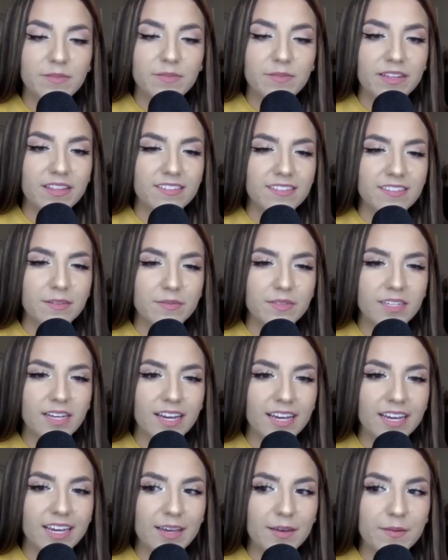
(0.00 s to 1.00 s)
but at the same
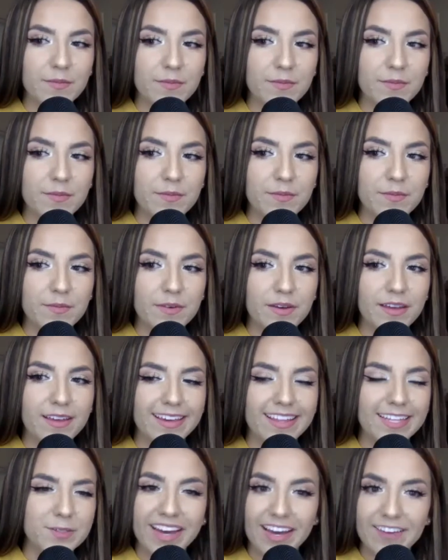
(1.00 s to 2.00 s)
time, like
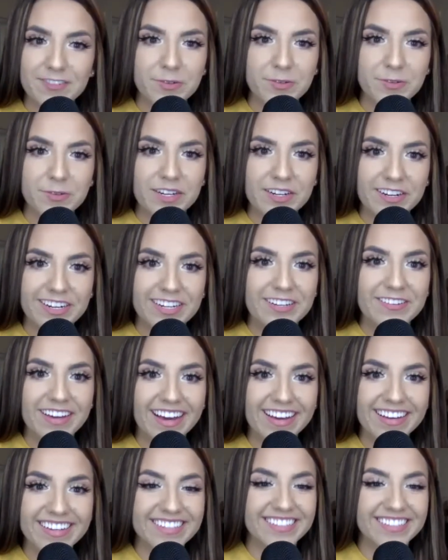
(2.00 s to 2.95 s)
that's why I have Twitter and you guys.